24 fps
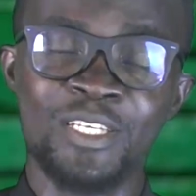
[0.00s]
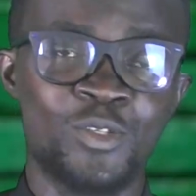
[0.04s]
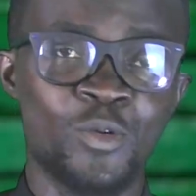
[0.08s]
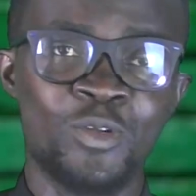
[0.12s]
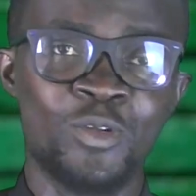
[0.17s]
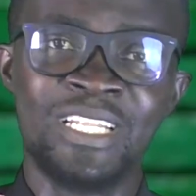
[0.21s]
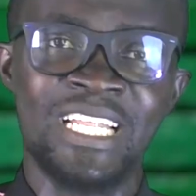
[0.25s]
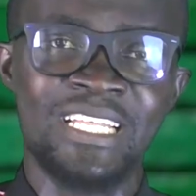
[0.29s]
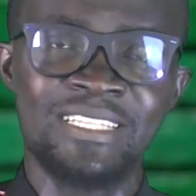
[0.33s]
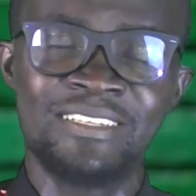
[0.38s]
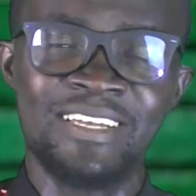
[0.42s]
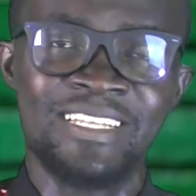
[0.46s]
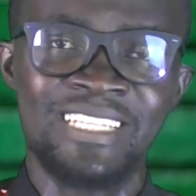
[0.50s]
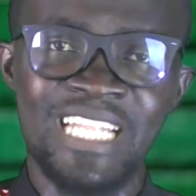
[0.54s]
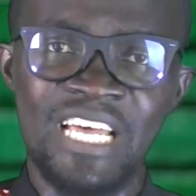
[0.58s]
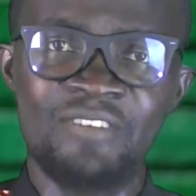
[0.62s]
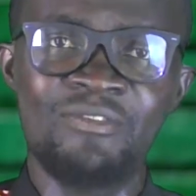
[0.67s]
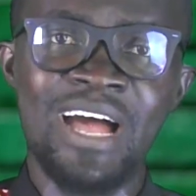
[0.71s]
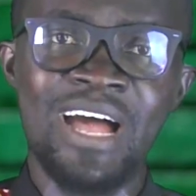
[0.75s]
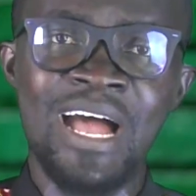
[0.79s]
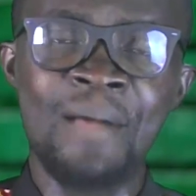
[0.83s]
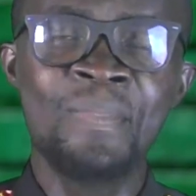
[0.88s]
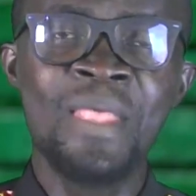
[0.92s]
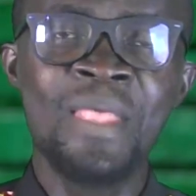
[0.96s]
So they
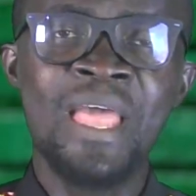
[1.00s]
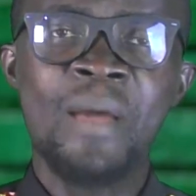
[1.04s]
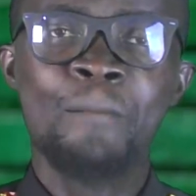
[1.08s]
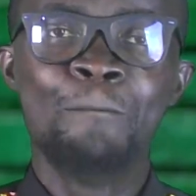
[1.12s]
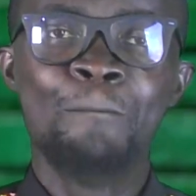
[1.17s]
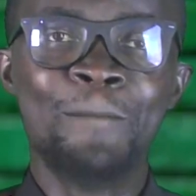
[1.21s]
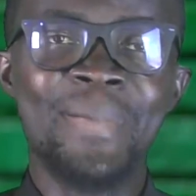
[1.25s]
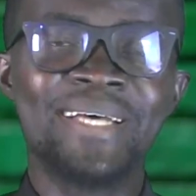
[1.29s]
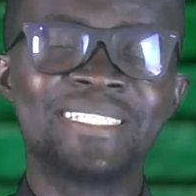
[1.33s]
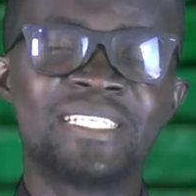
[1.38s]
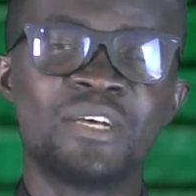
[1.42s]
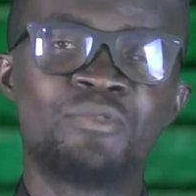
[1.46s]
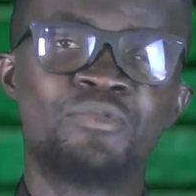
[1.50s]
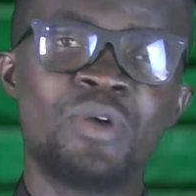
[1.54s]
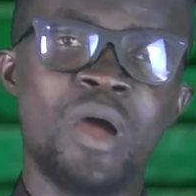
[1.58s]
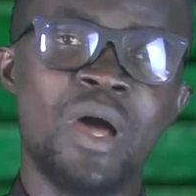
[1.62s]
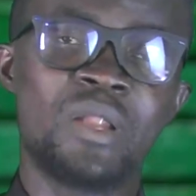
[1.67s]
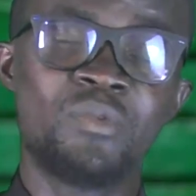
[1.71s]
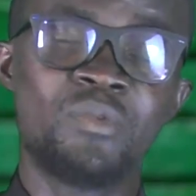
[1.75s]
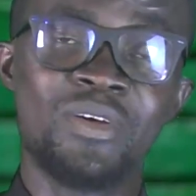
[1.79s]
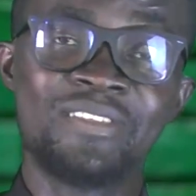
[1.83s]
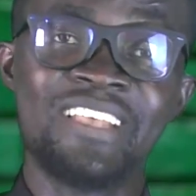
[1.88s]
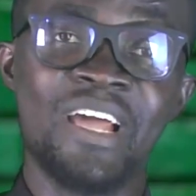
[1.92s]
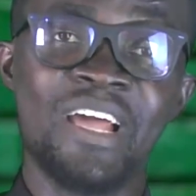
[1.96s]
never messed
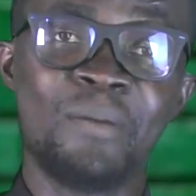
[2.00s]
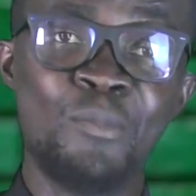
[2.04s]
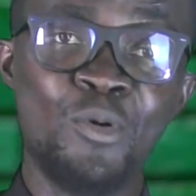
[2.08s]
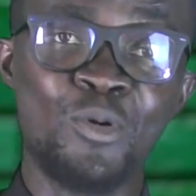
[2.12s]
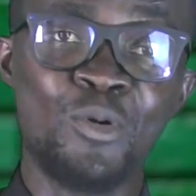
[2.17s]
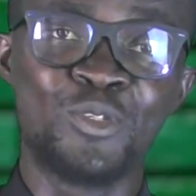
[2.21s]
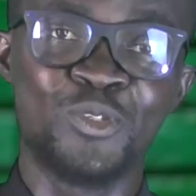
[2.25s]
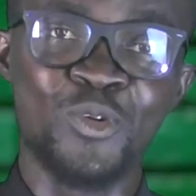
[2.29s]
around with their book.